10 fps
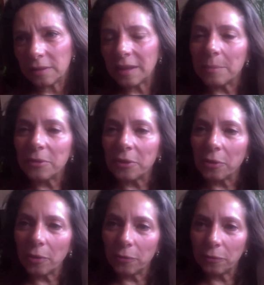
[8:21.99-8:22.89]
summer
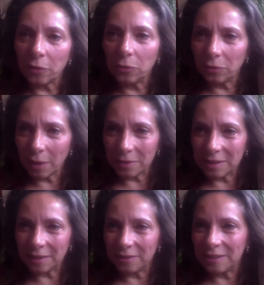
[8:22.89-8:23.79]
of
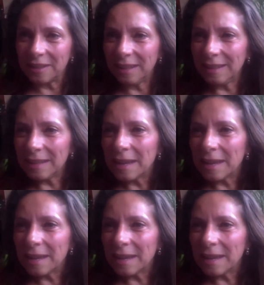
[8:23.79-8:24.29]
2017.